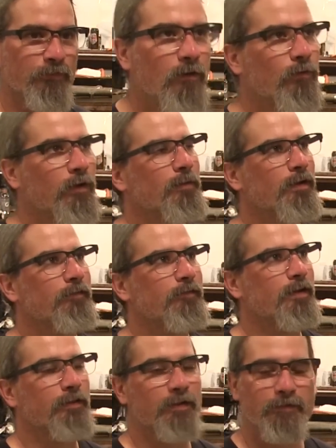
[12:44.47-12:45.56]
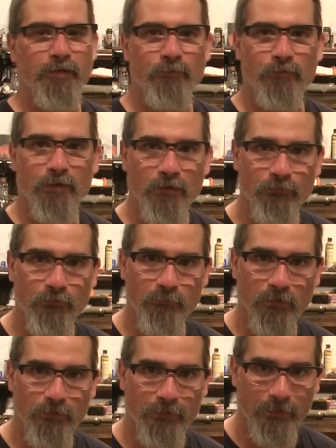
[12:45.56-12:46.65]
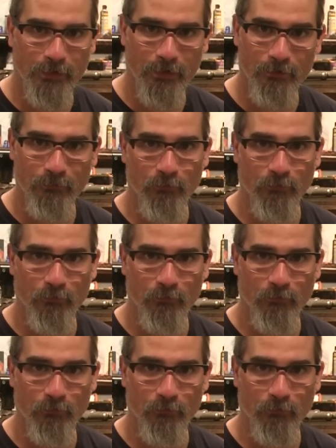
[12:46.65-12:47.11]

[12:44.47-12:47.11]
Oh, may I say, that time when I also broke down,